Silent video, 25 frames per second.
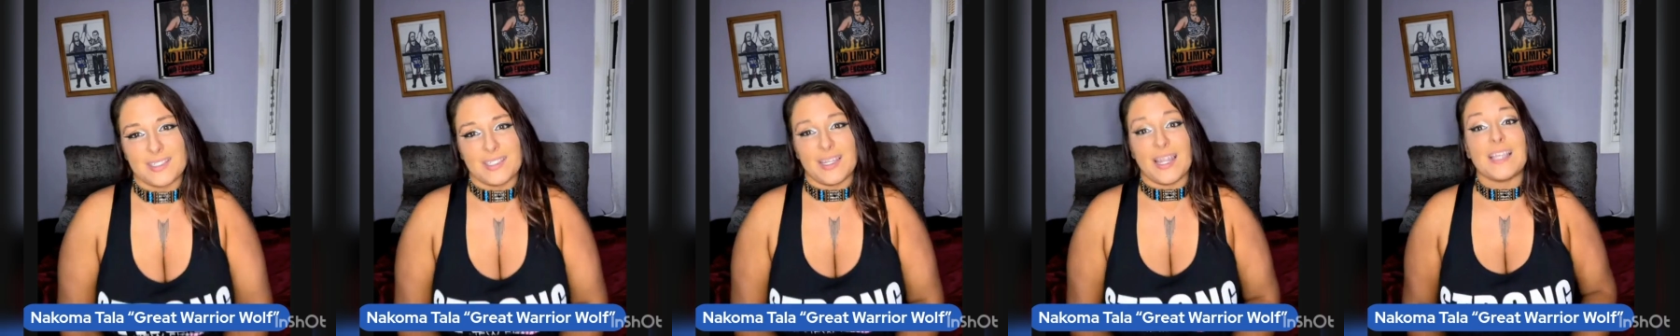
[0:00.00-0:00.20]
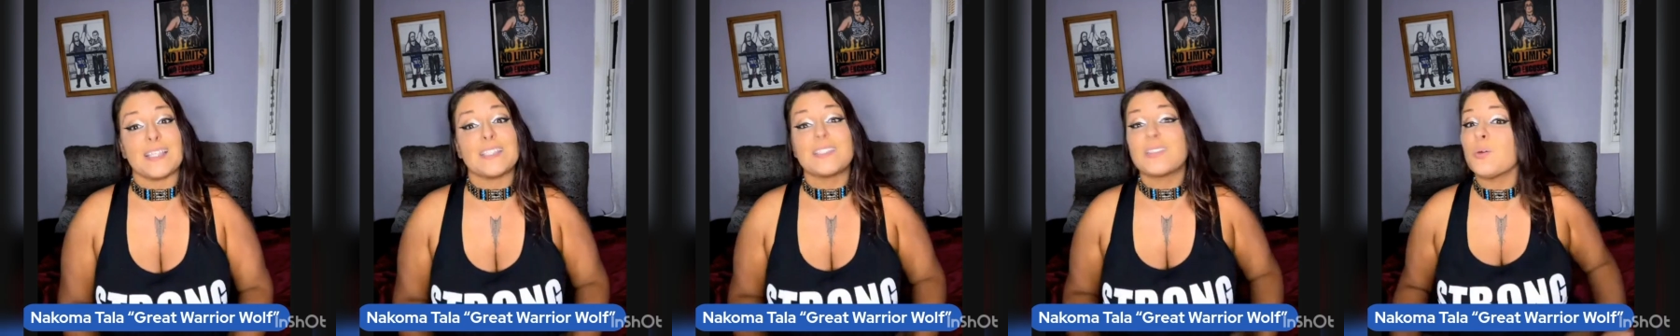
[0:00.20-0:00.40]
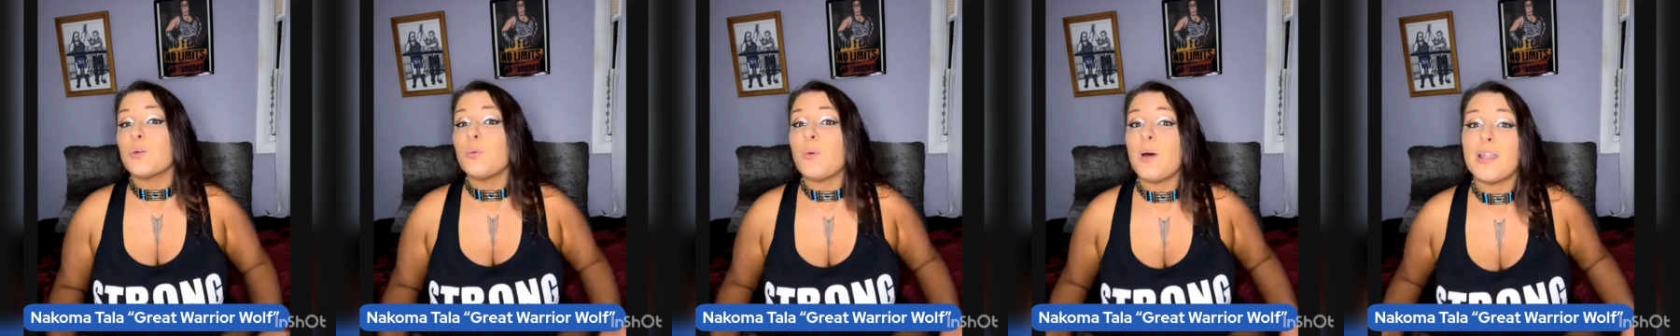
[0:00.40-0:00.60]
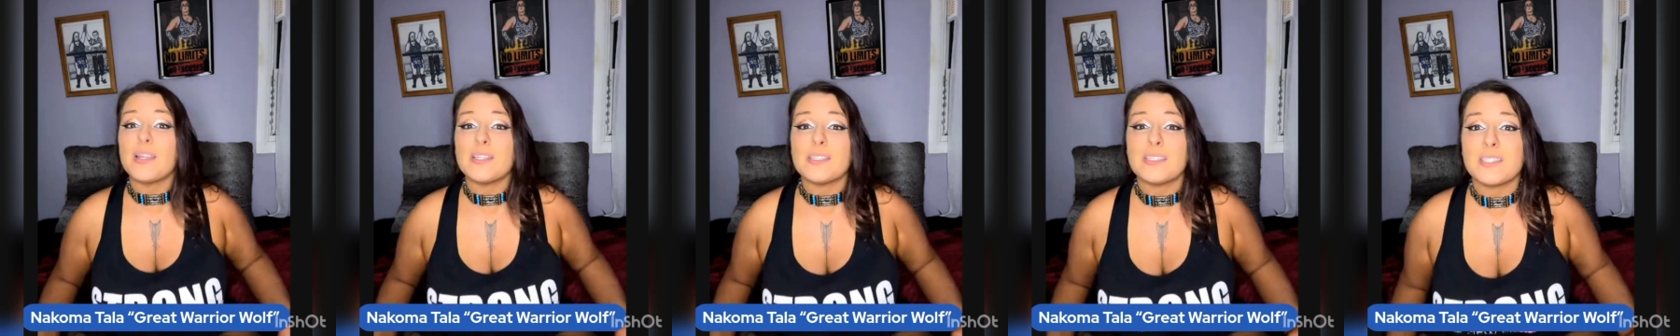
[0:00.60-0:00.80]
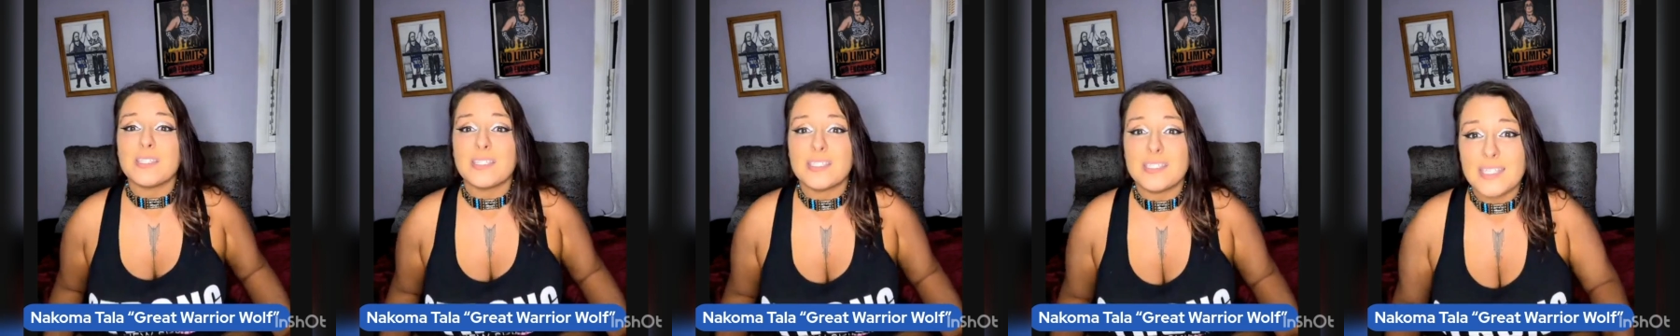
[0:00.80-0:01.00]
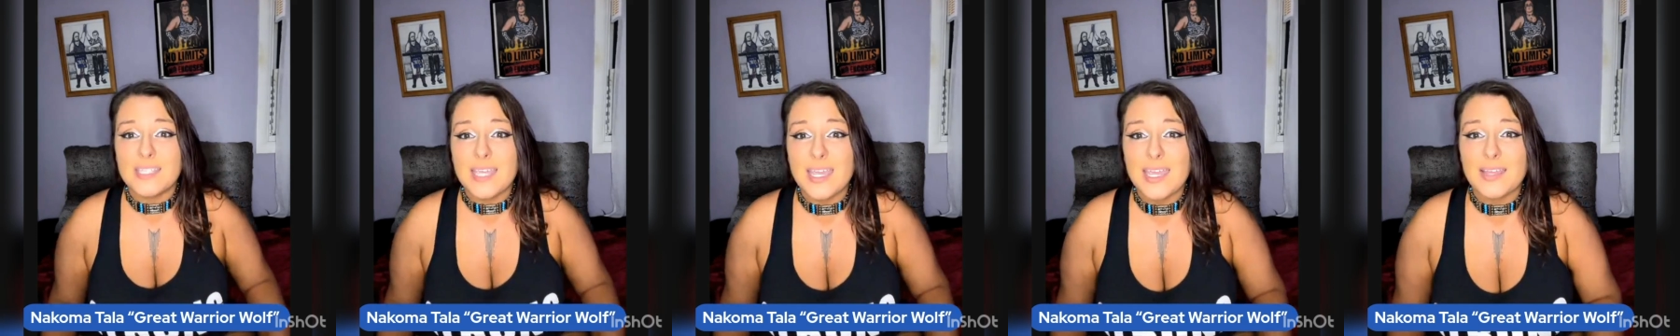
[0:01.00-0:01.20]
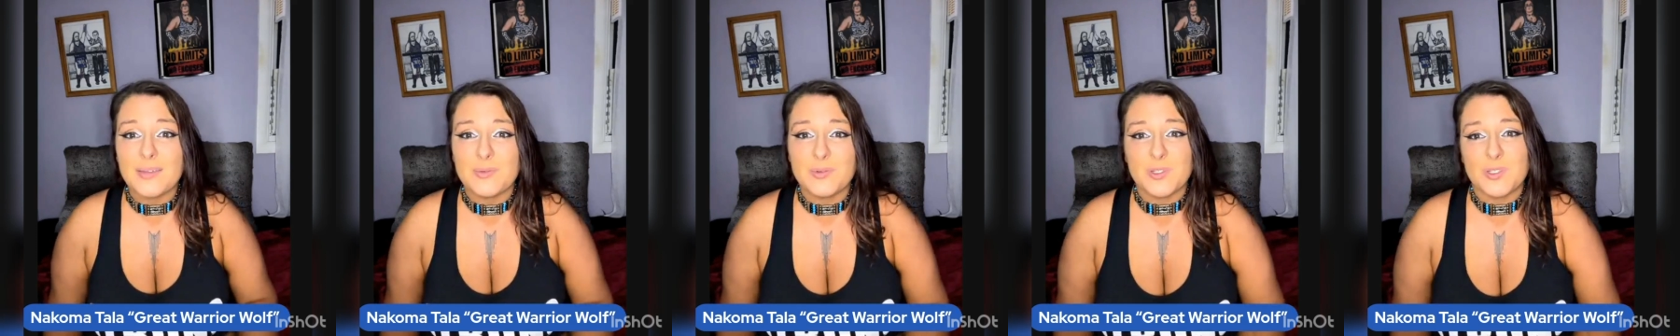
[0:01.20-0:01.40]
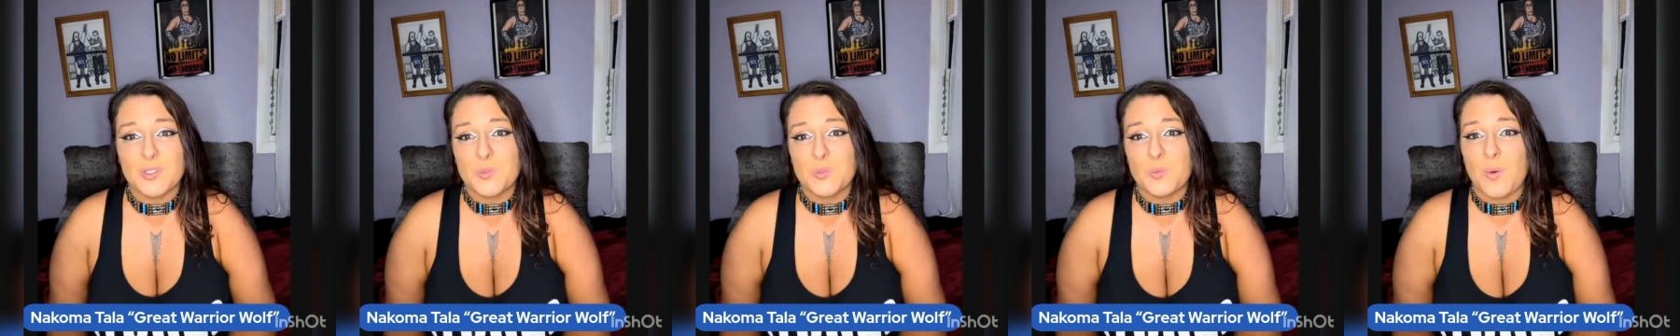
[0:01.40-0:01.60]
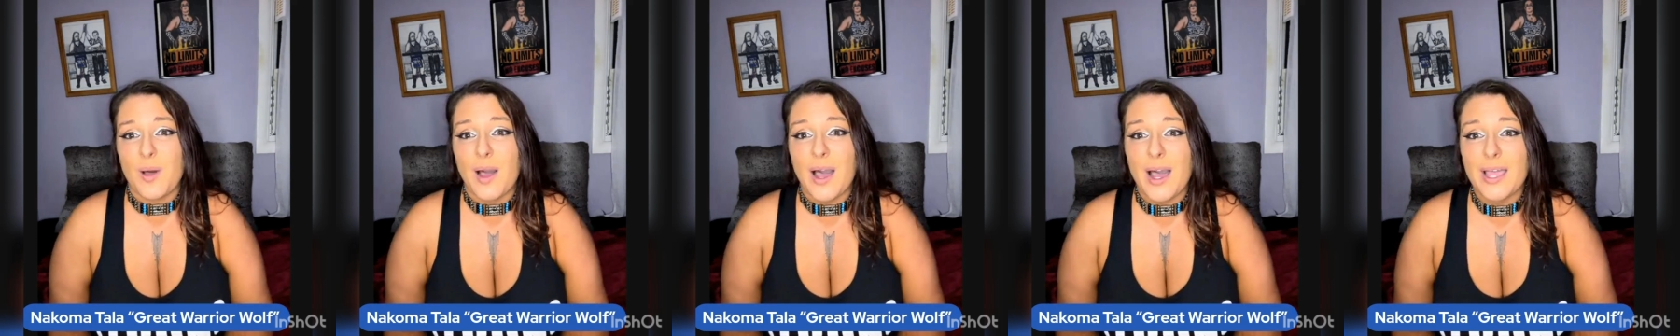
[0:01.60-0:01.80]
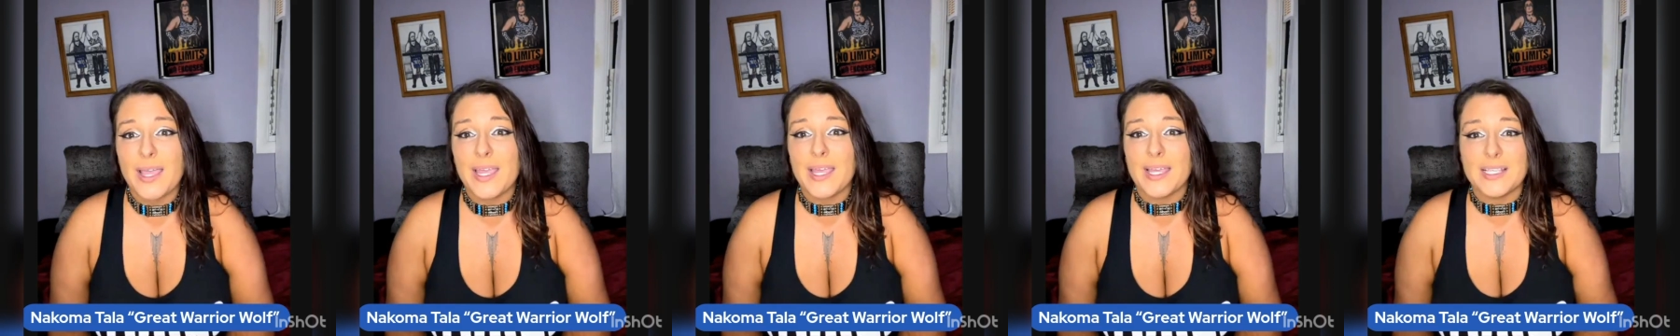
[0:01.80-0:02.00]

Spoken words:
and I still want it to this day, which is why